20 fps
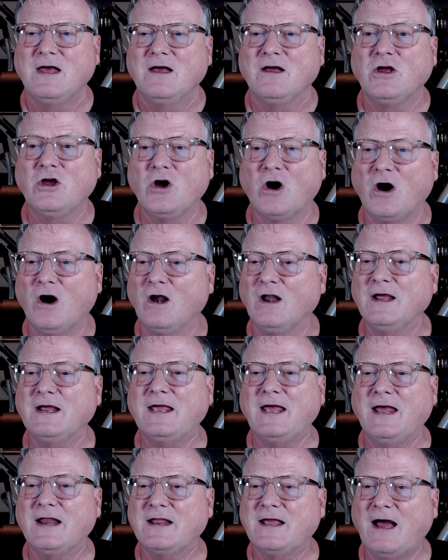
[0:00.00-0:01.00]

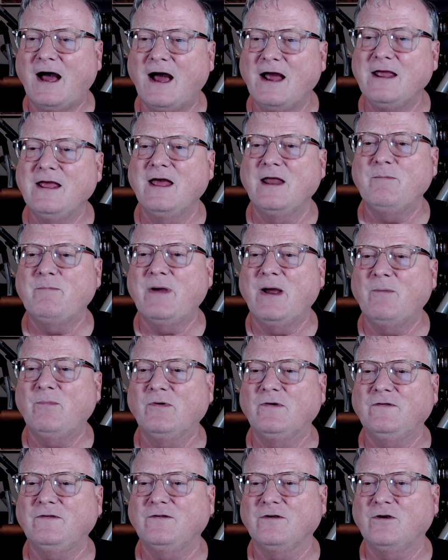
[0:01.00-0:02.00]
Garlic and cayenne
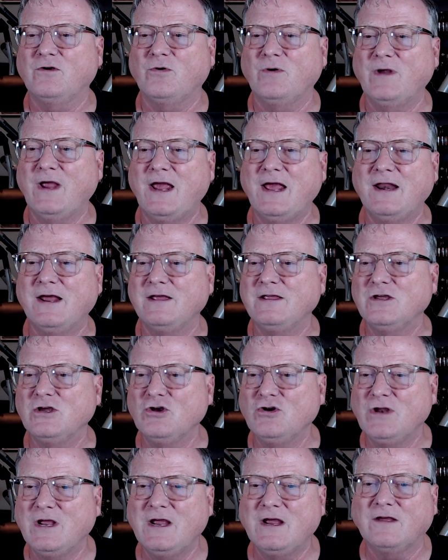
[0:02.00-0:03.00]
peppers to create a
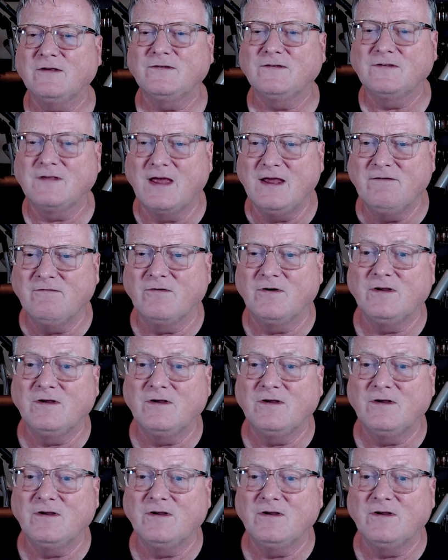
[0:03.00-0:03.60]
unique, savory,